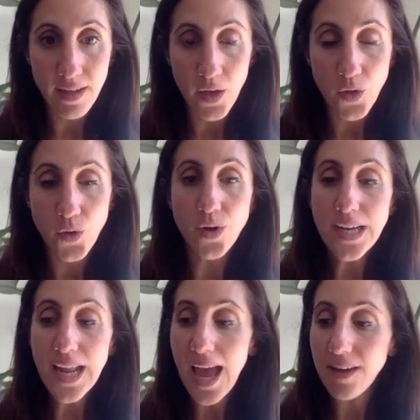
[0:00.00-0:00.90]
you're
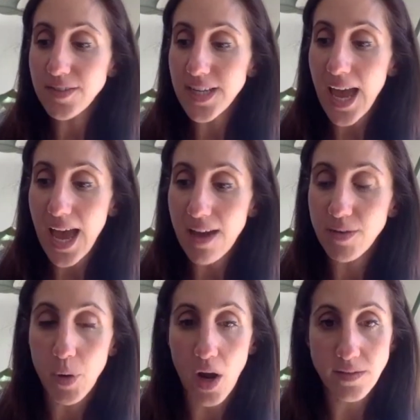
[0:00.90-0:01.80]
going to have a
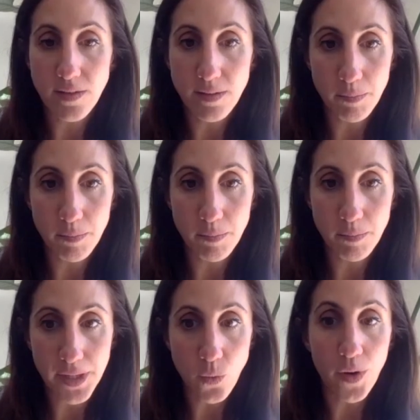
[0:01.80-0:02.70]
process in
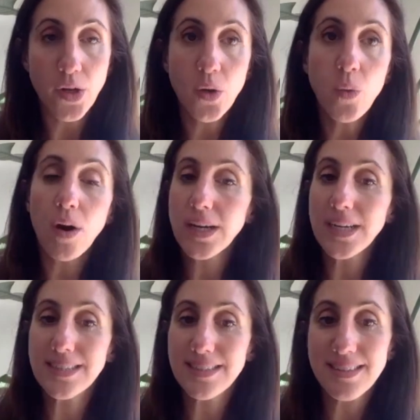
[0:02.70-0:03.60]
place where
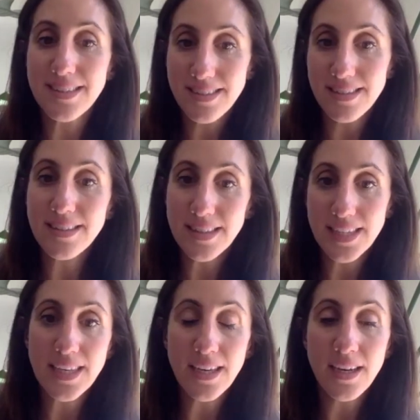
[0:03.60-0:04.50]
you are
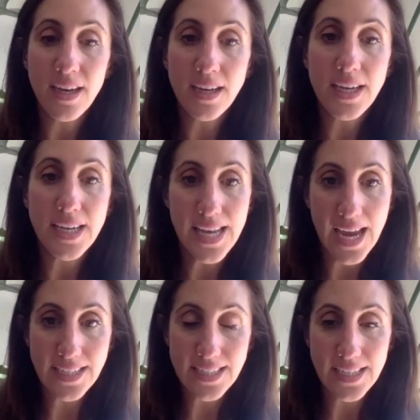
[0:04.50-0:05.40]
consistently
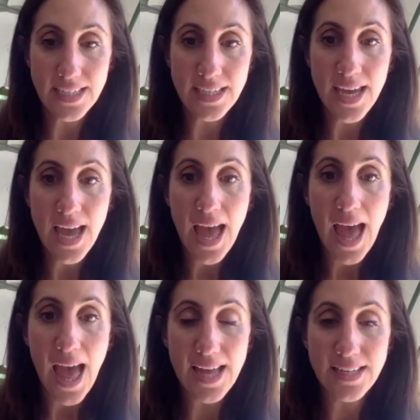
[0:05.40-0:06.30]
connecting
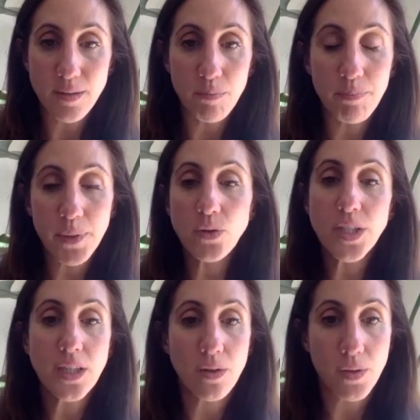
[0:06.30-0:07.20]
and
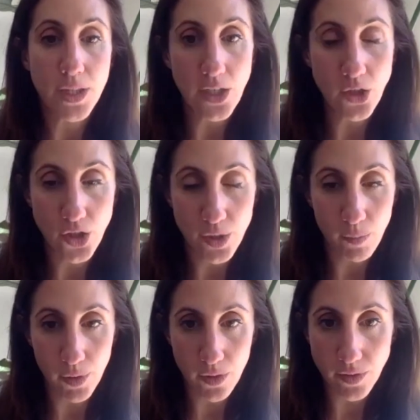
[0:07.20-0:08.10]
building the
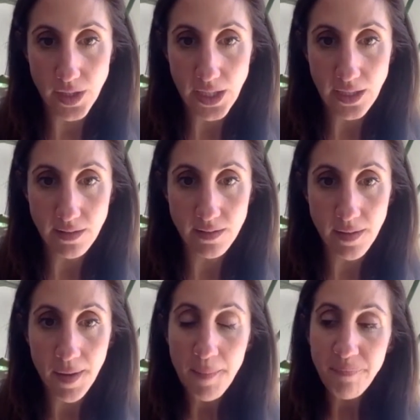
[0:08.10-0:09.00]
relationship with those
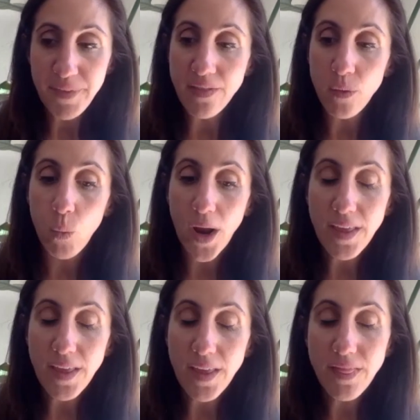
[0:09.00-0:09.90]
leads. And the
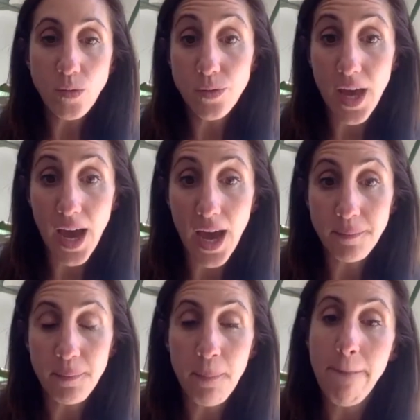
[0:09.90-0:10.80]
way that you do
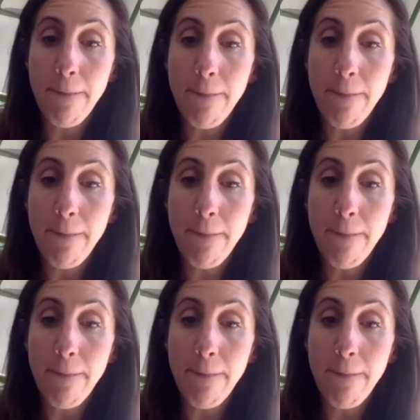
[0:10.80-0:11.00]
that